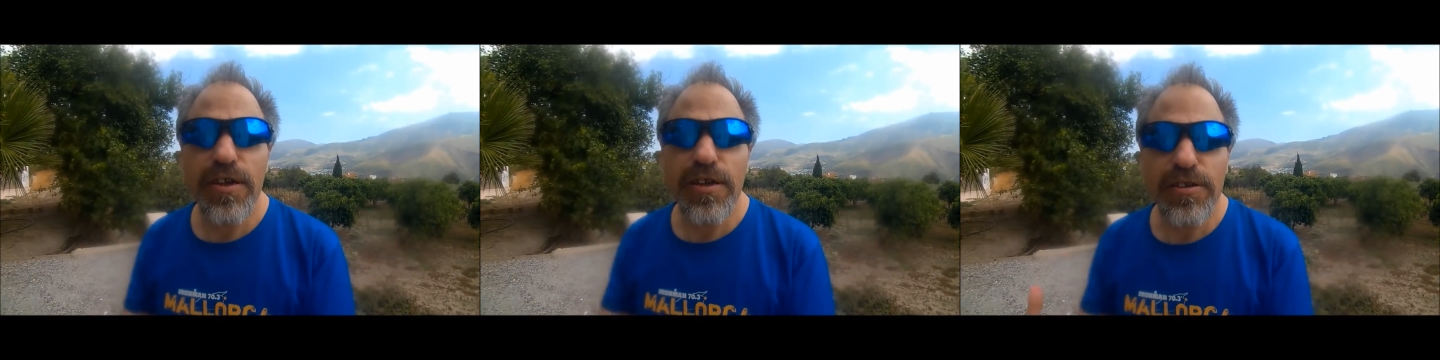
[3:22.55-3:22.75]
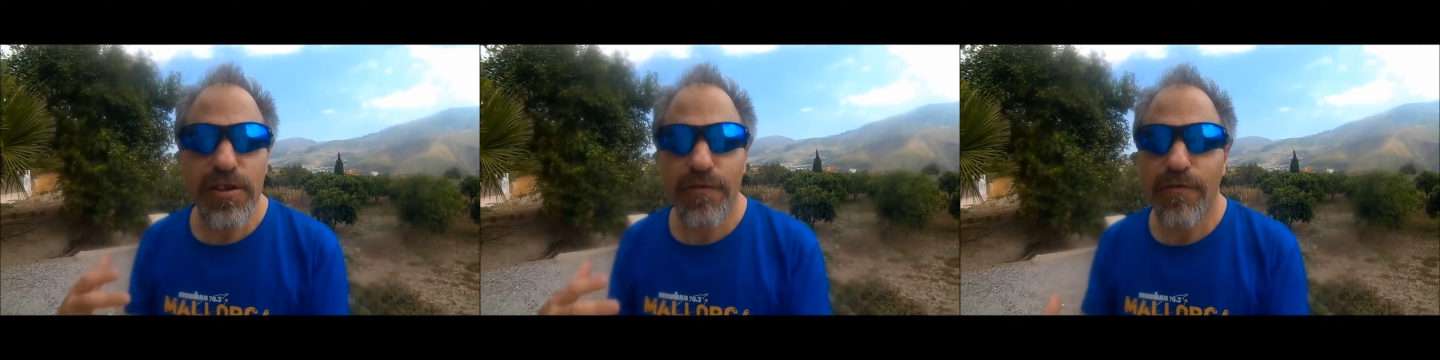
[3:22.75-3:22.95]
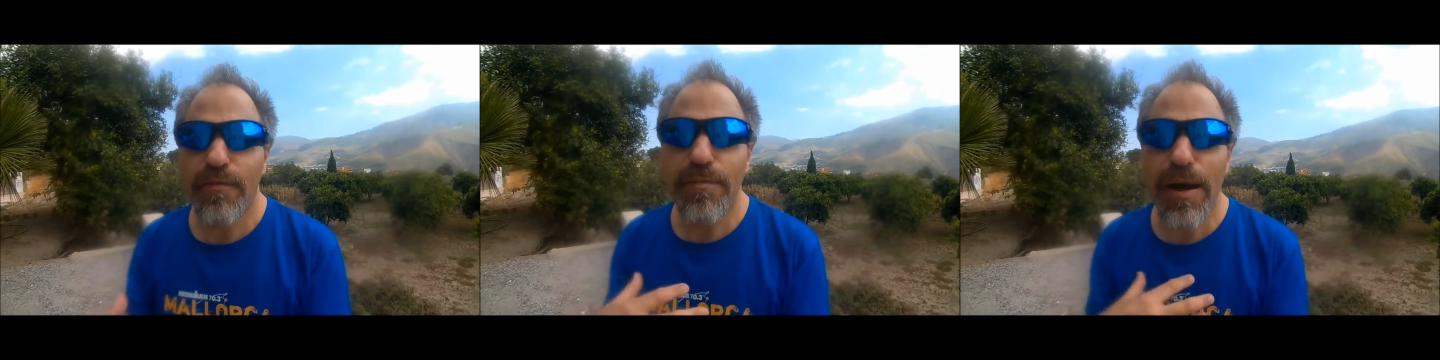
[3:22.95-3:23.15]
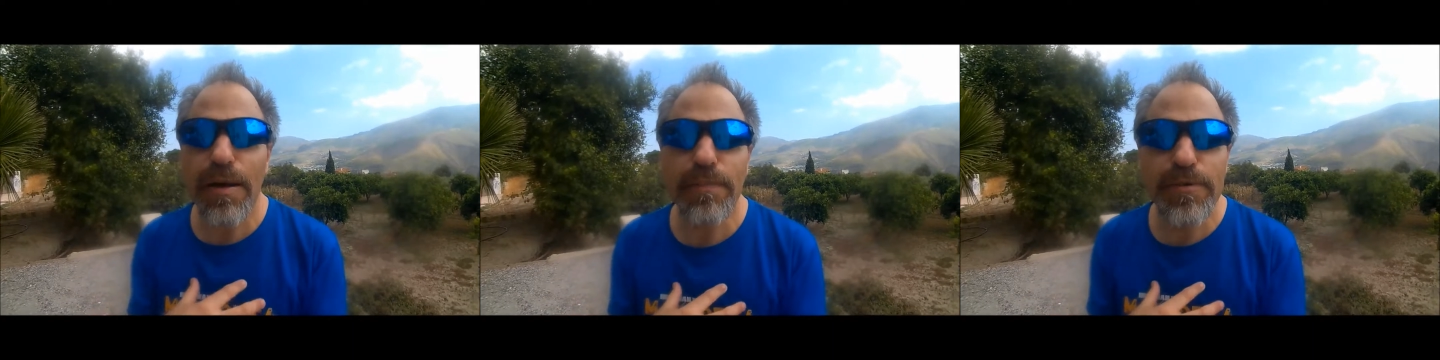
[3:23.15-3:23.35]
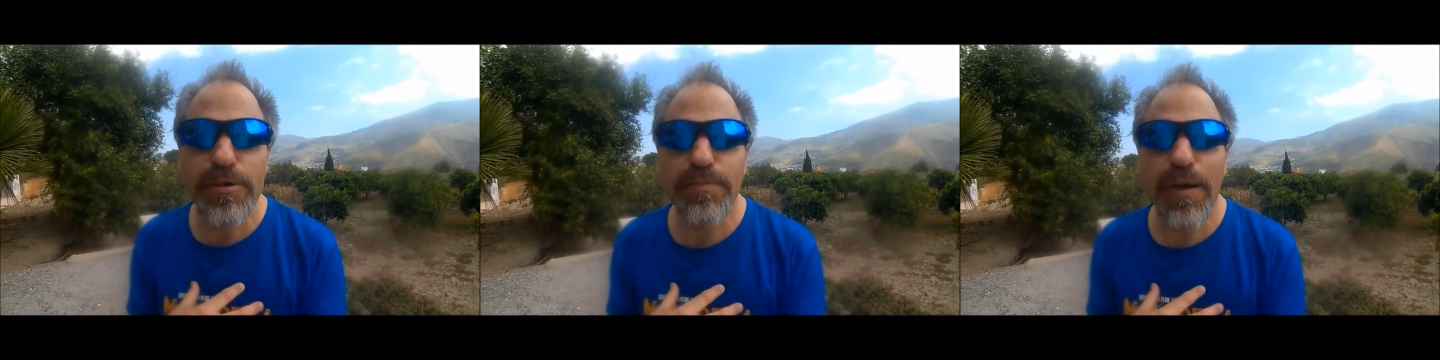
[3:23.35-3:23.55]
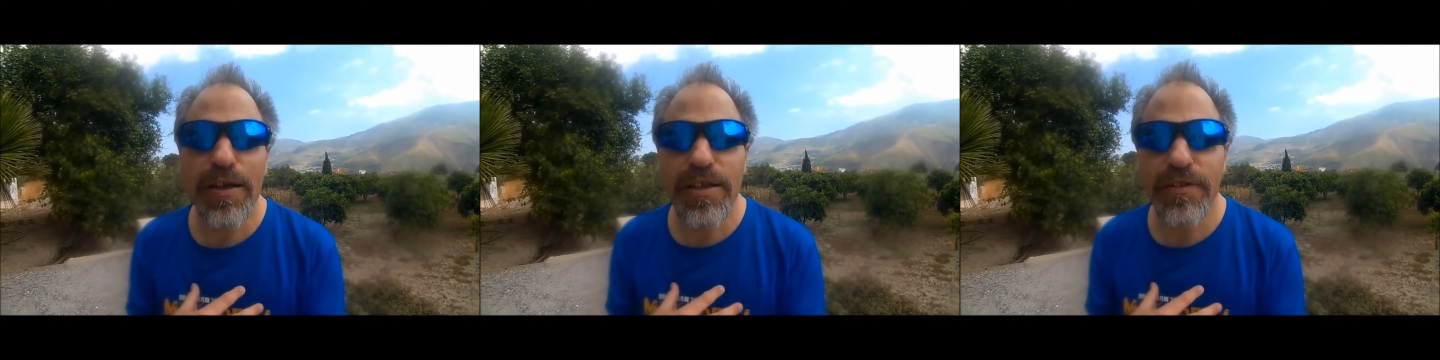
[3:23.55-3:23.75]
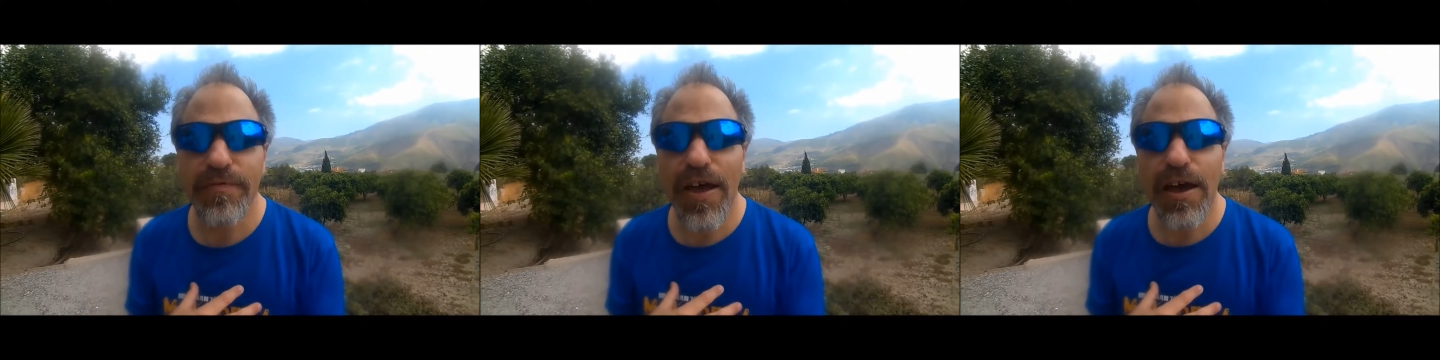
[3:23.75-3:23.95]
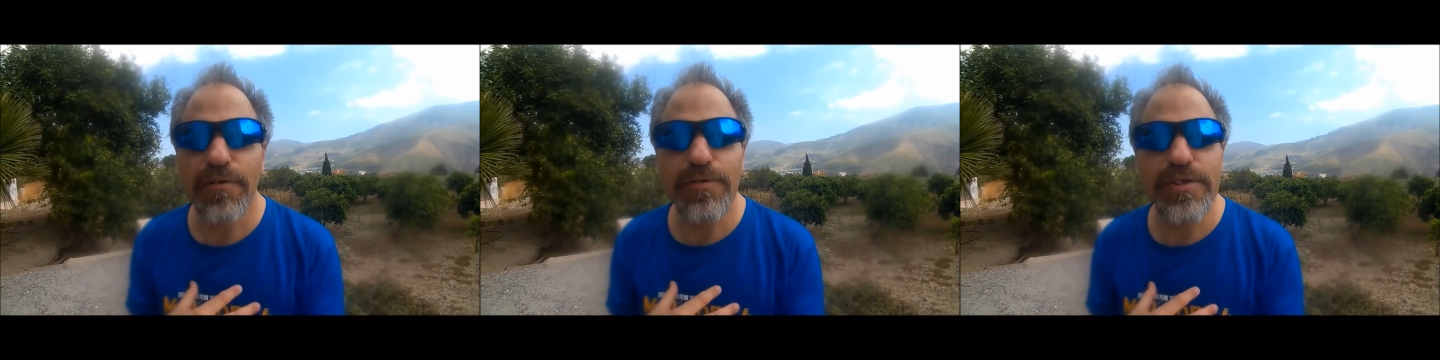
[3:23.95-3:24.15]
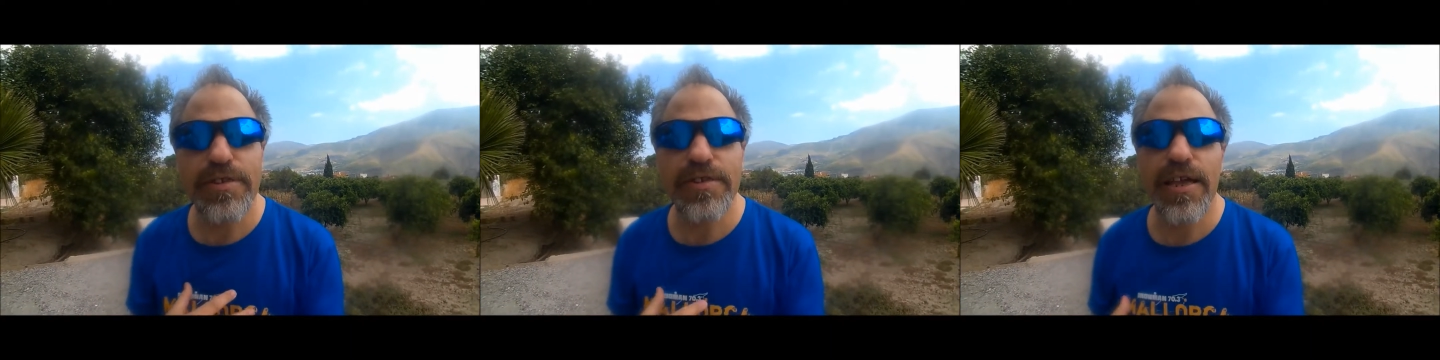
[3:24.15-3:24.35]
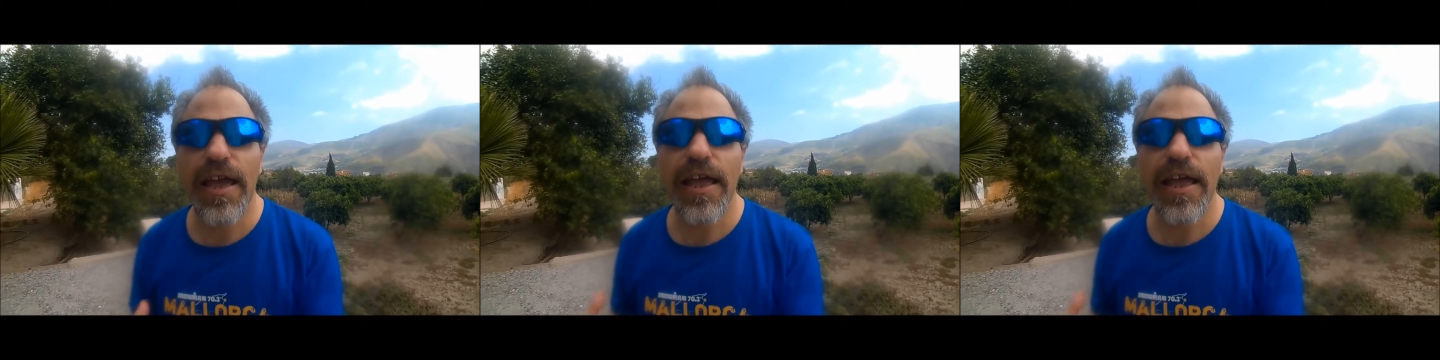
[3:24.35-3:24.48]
So from my perspective, I would say